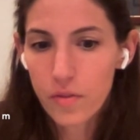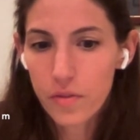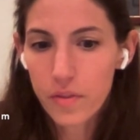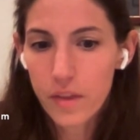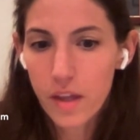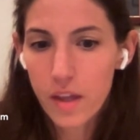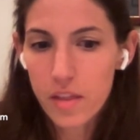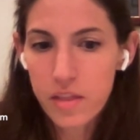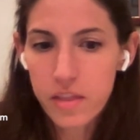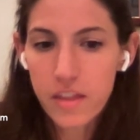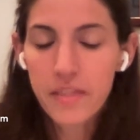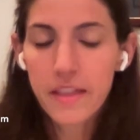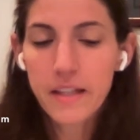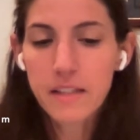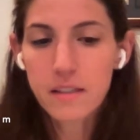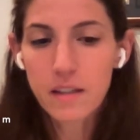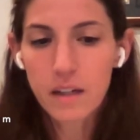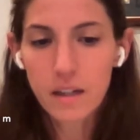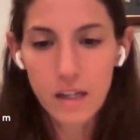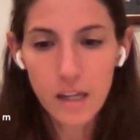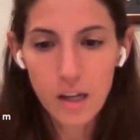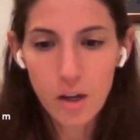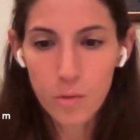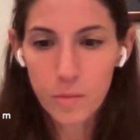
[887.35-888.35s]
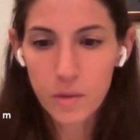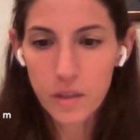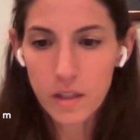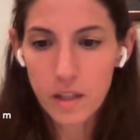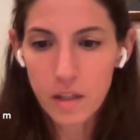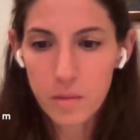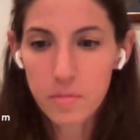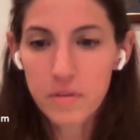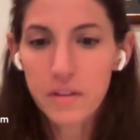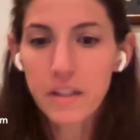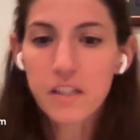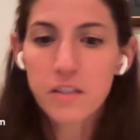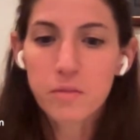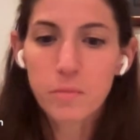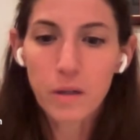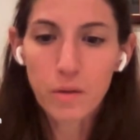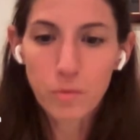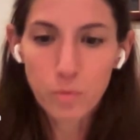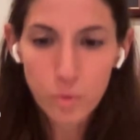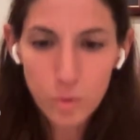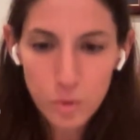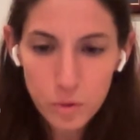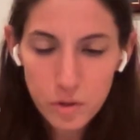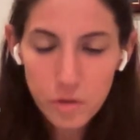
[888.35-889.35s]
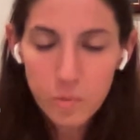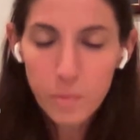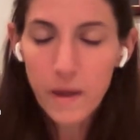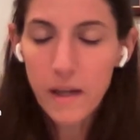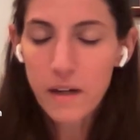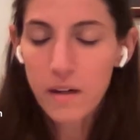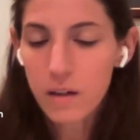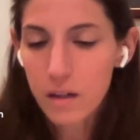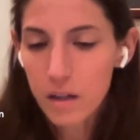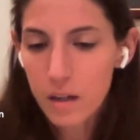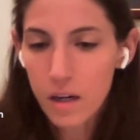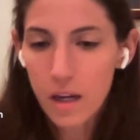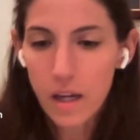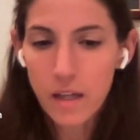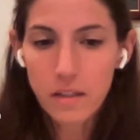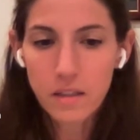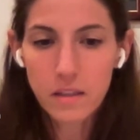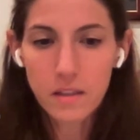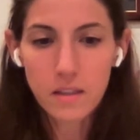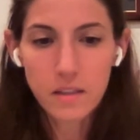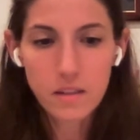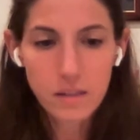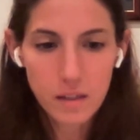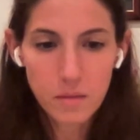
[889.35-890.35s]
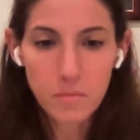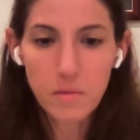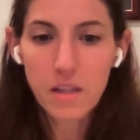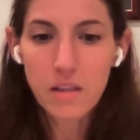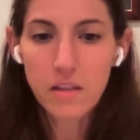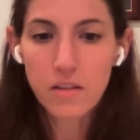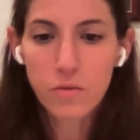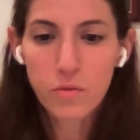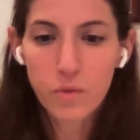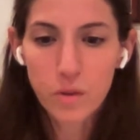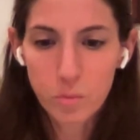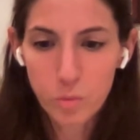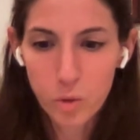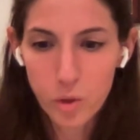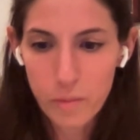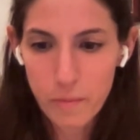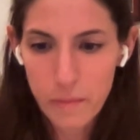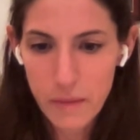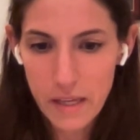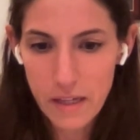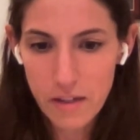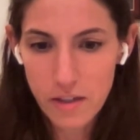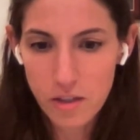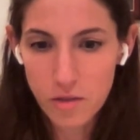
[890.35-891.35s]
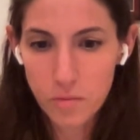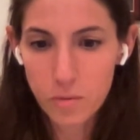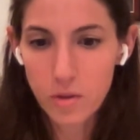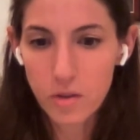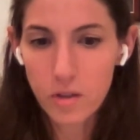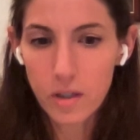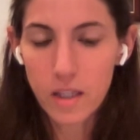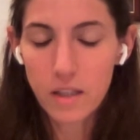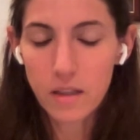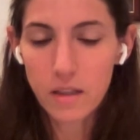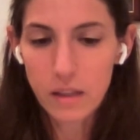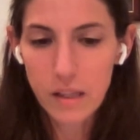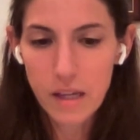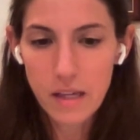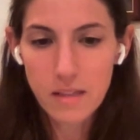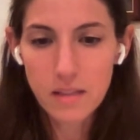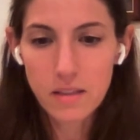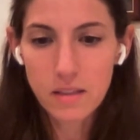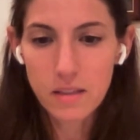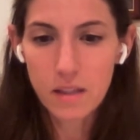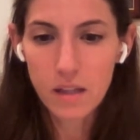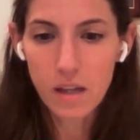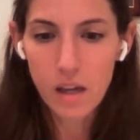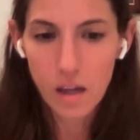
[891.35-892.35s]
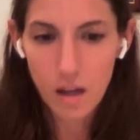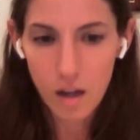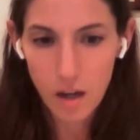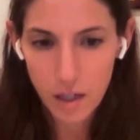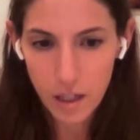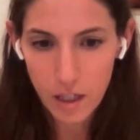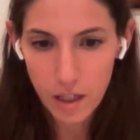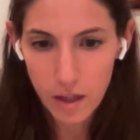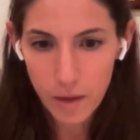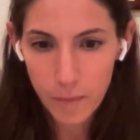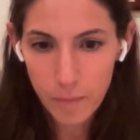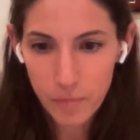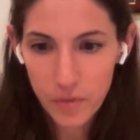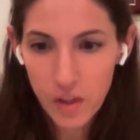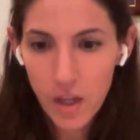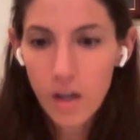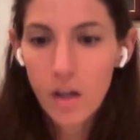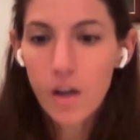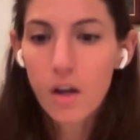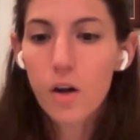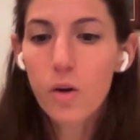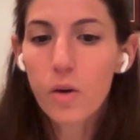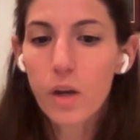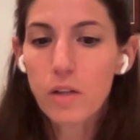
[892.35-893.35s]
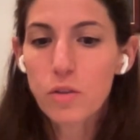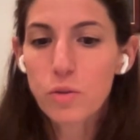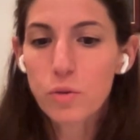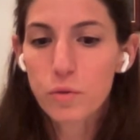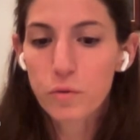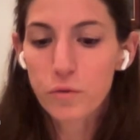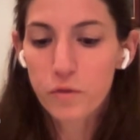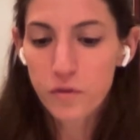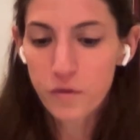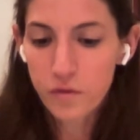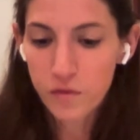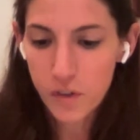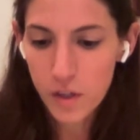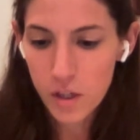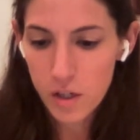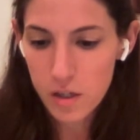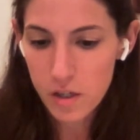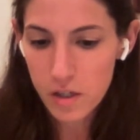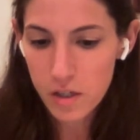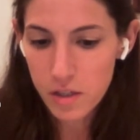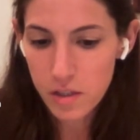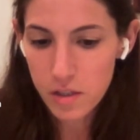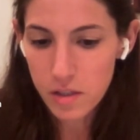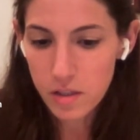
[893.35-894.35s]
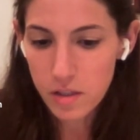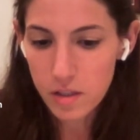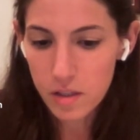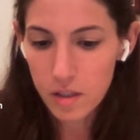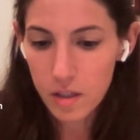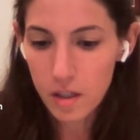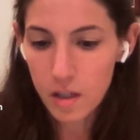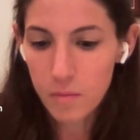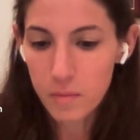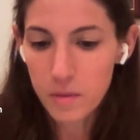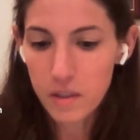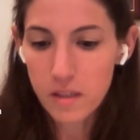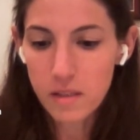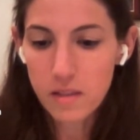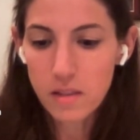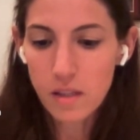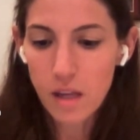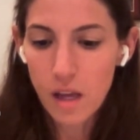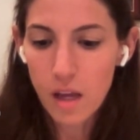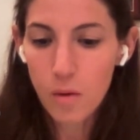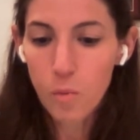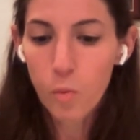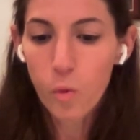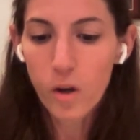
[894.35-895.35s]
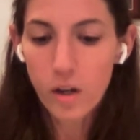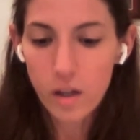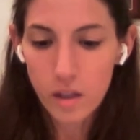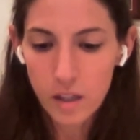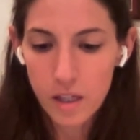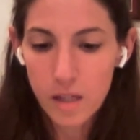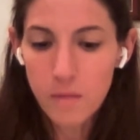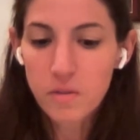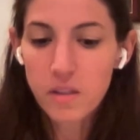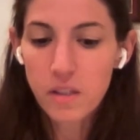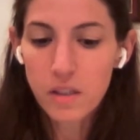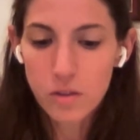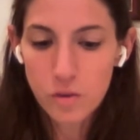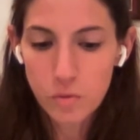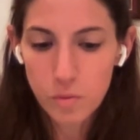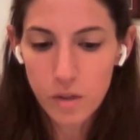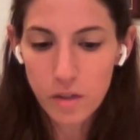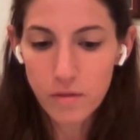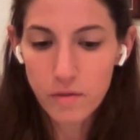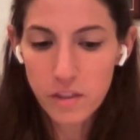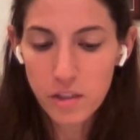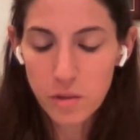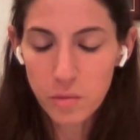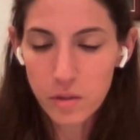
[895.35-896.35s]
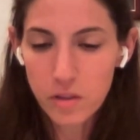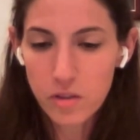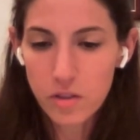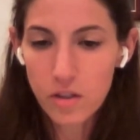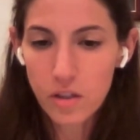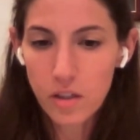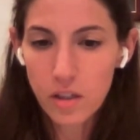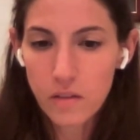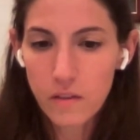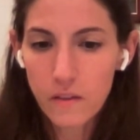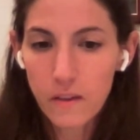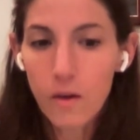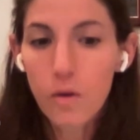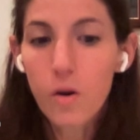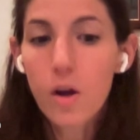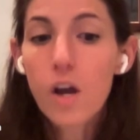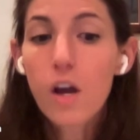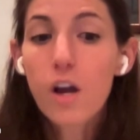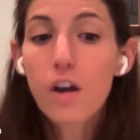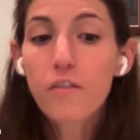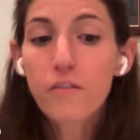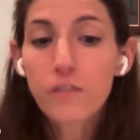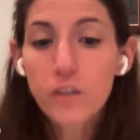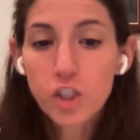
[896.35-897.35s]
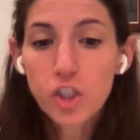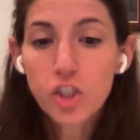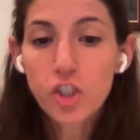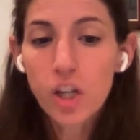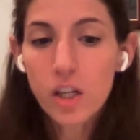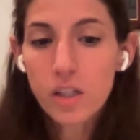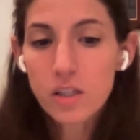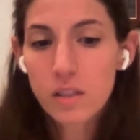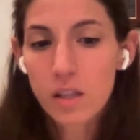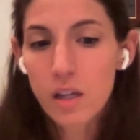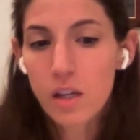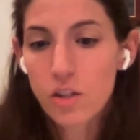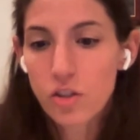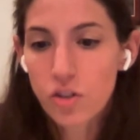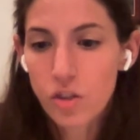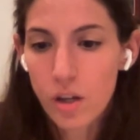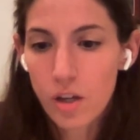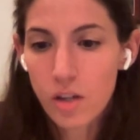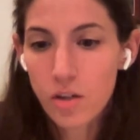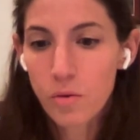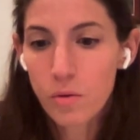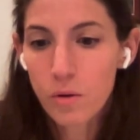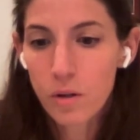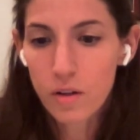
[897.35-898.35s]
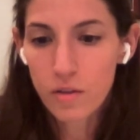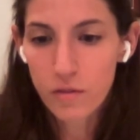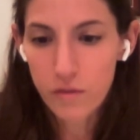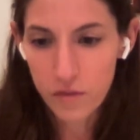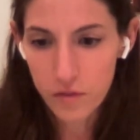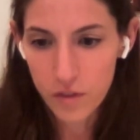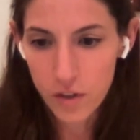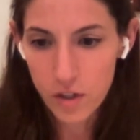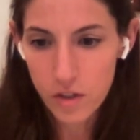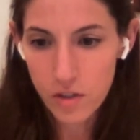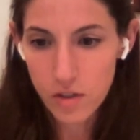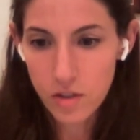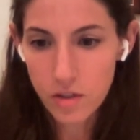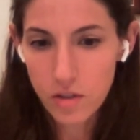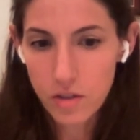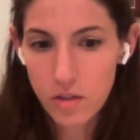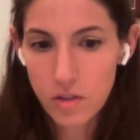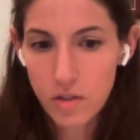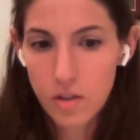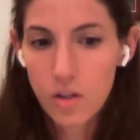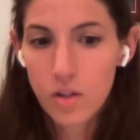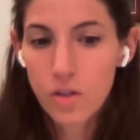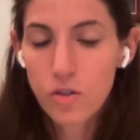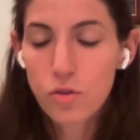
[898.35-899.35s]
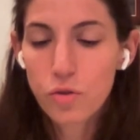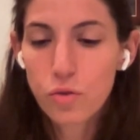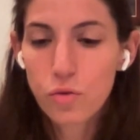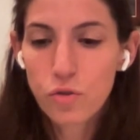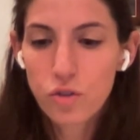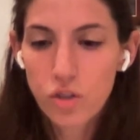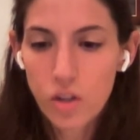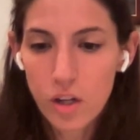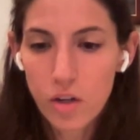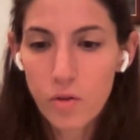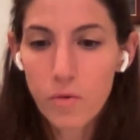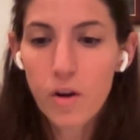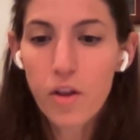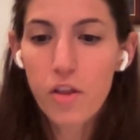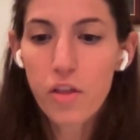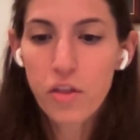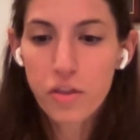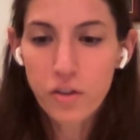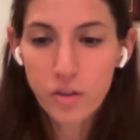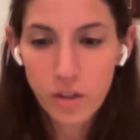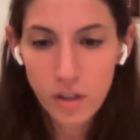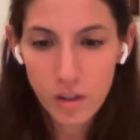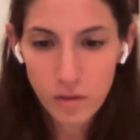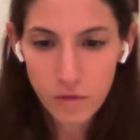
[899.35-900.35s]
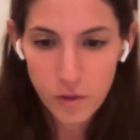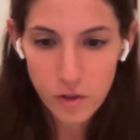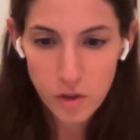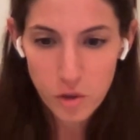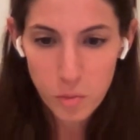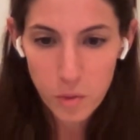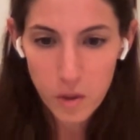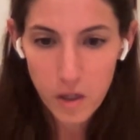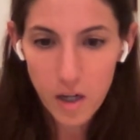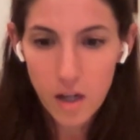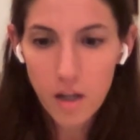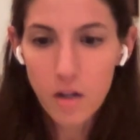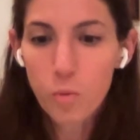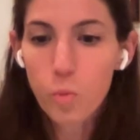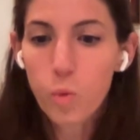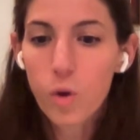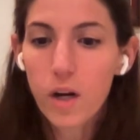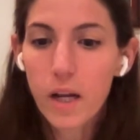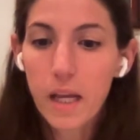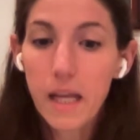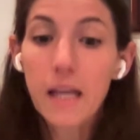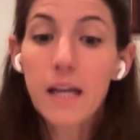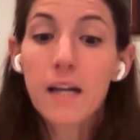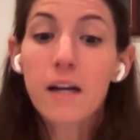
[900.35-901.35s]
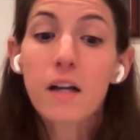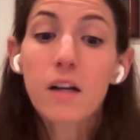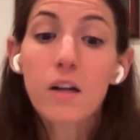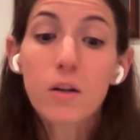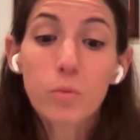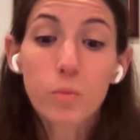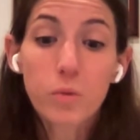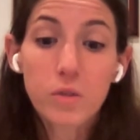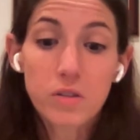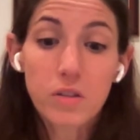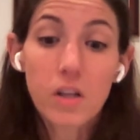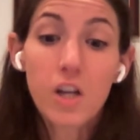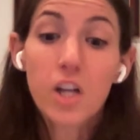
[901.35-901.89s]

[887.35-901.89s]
I think that's going to help me like place my rules better, and it's going to make this feel more manageable and less chaotic. Okay, so first, I'm going to say what claims can Tuan reasonably assert against Leo for just that January 1st to January 31st period where Annika was